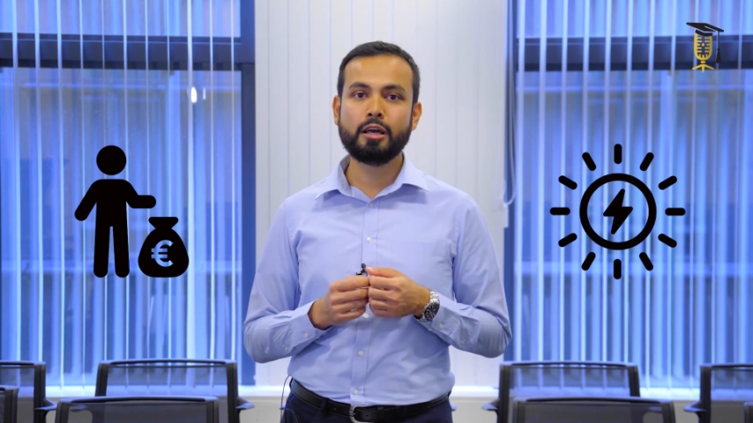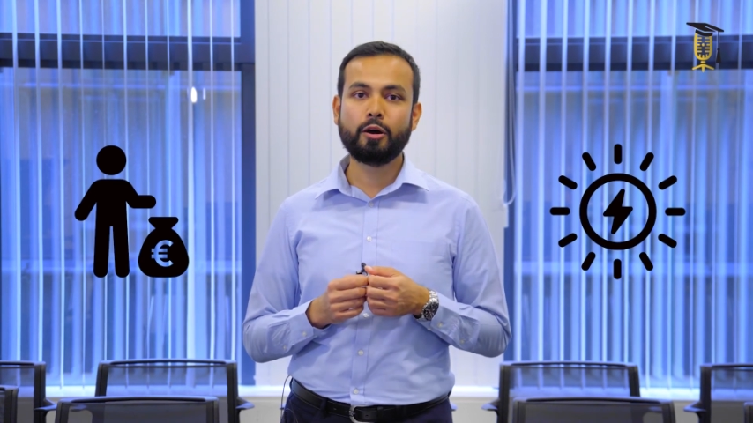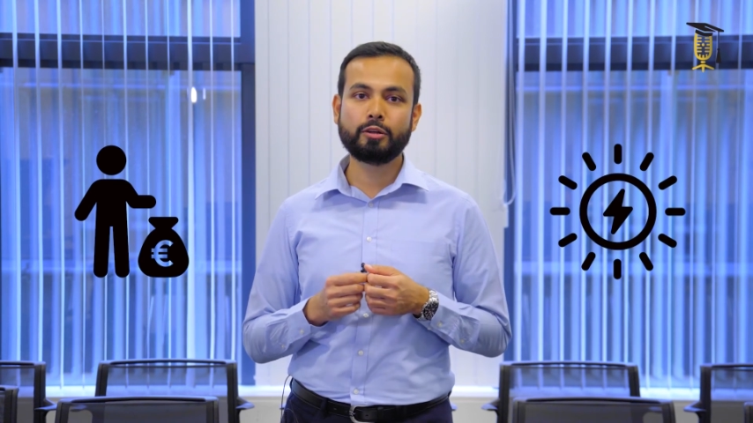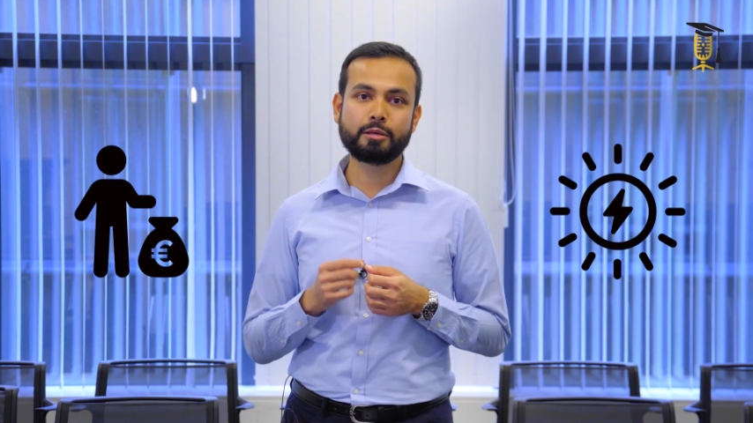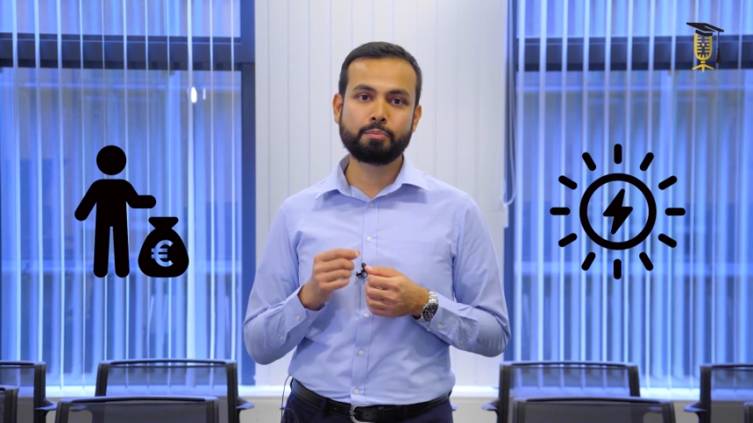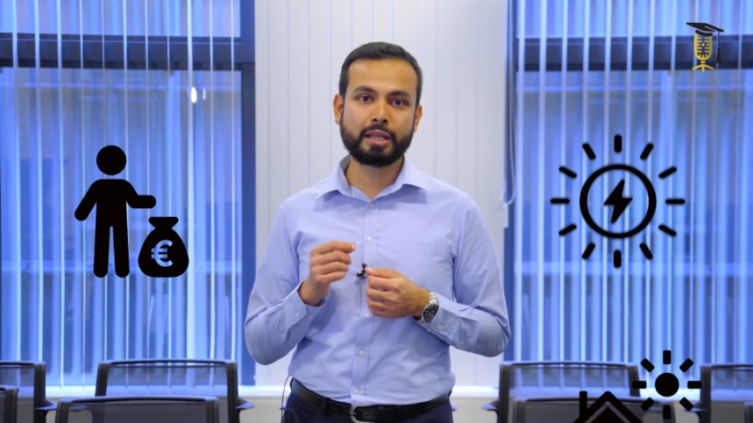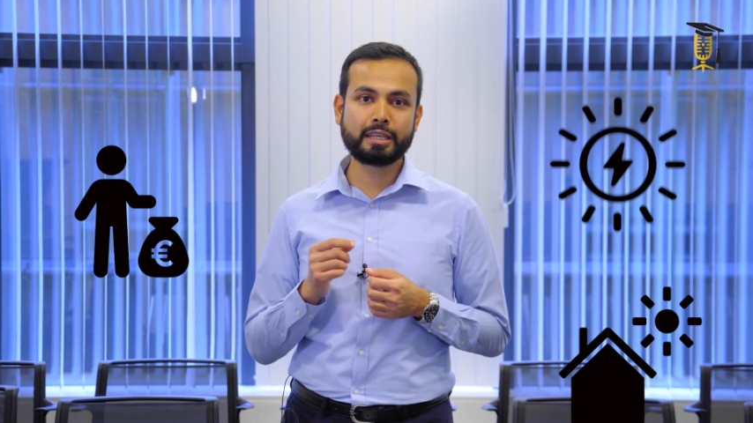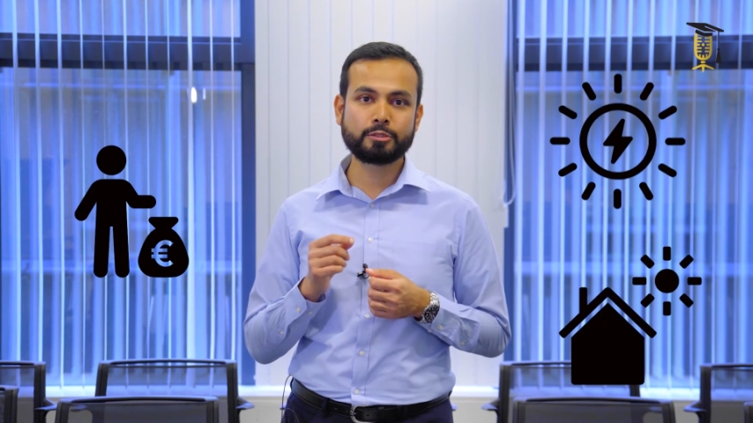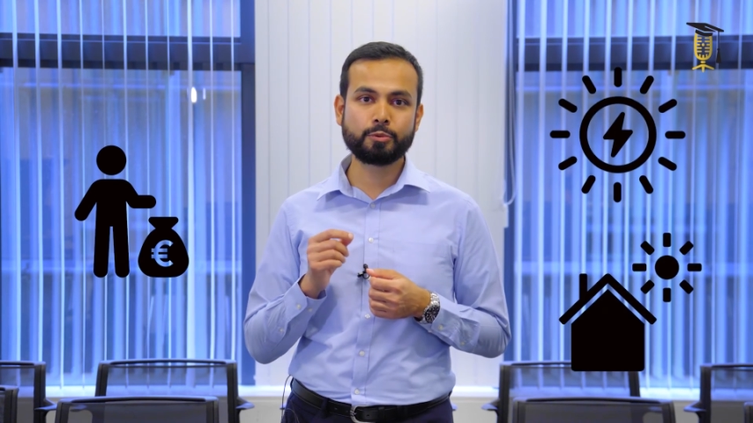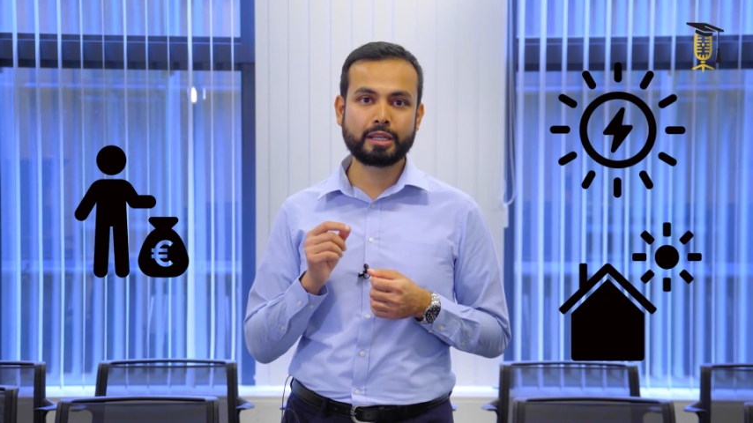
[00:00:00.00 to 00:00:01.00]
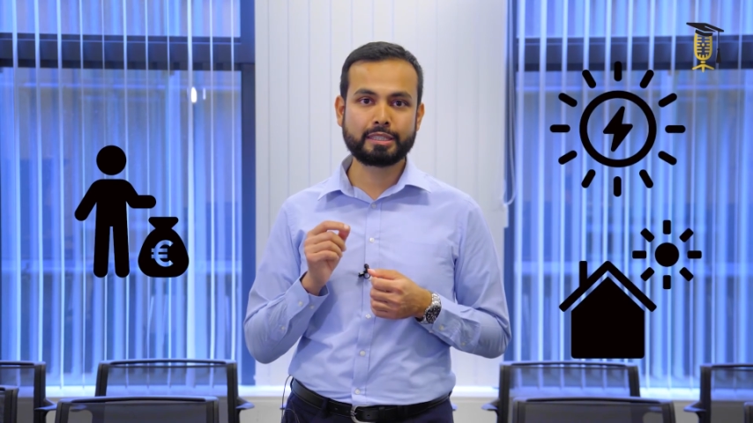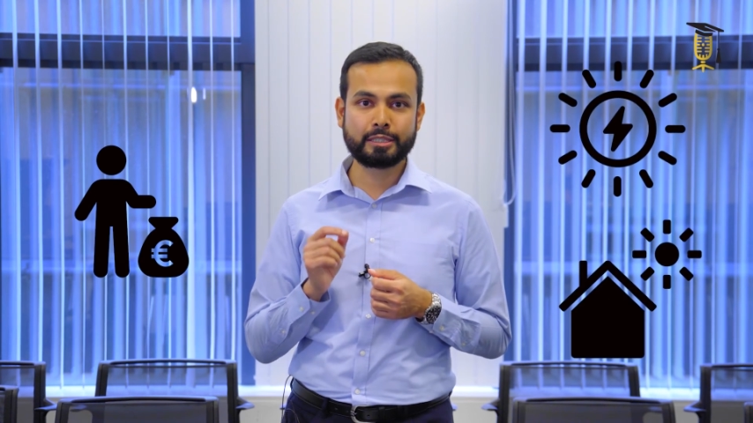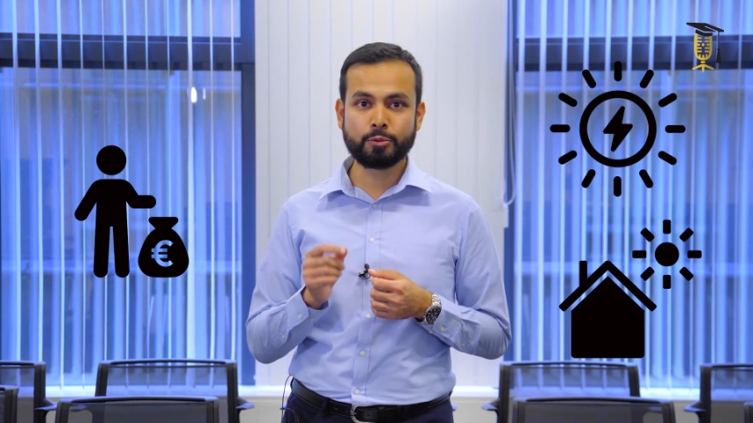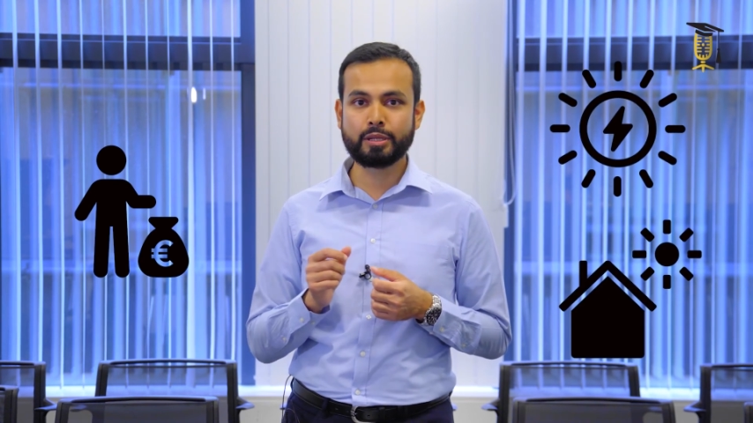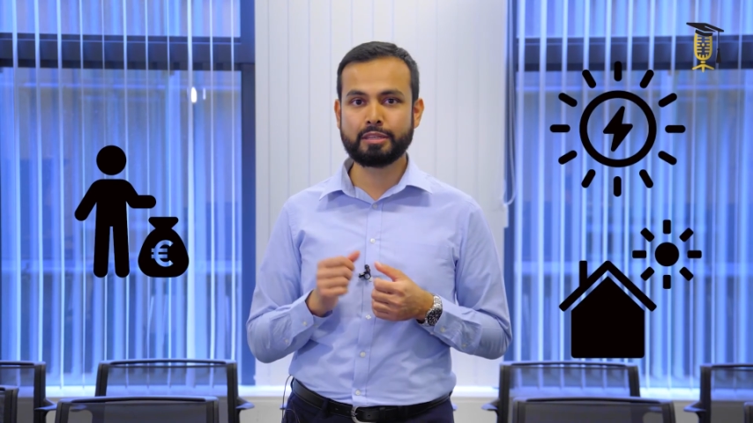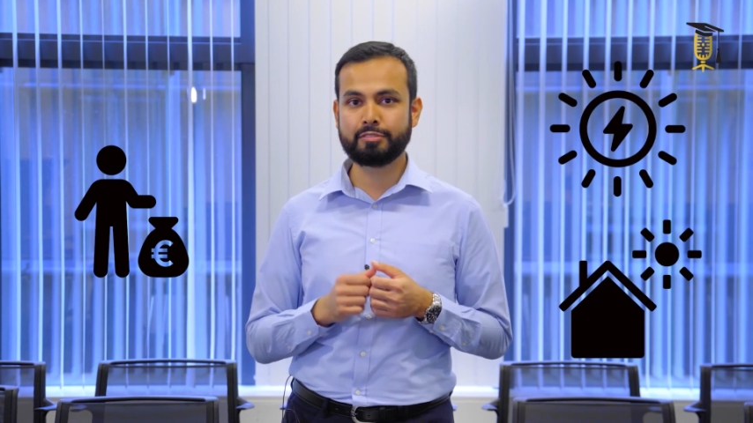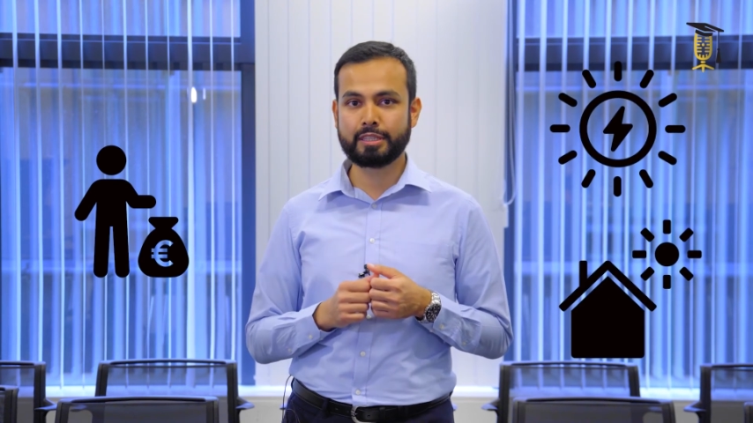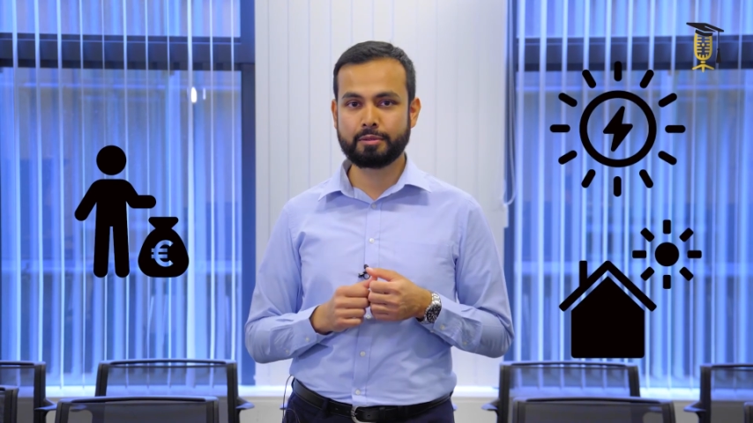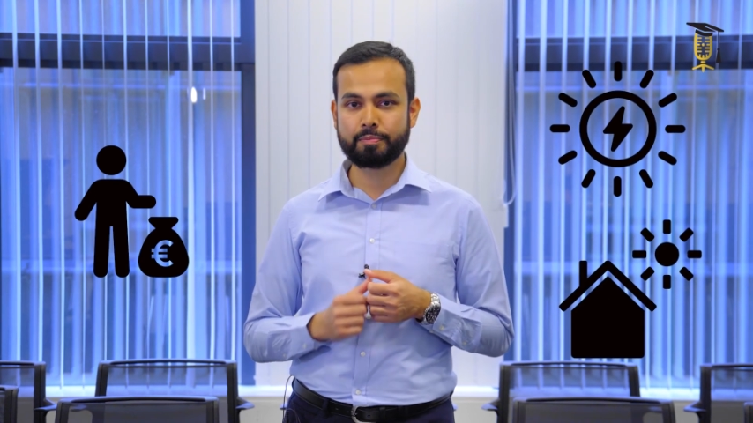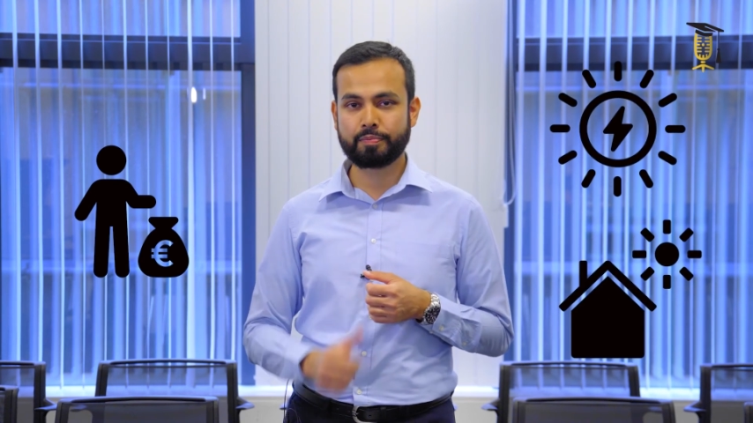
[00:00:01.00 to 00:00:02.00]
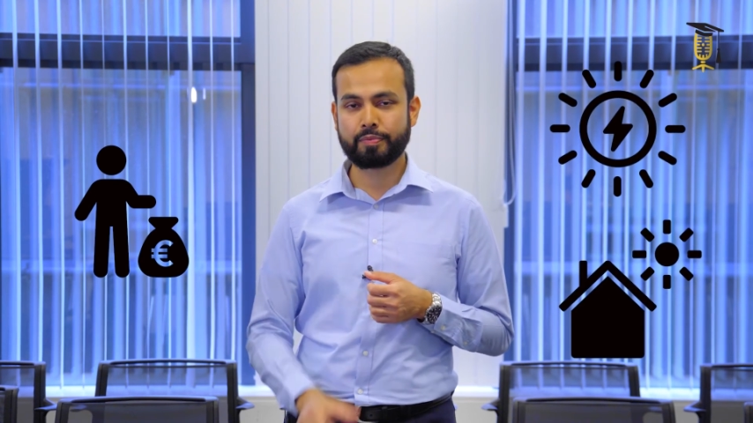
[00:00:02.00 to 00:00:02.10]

on the place where you live in.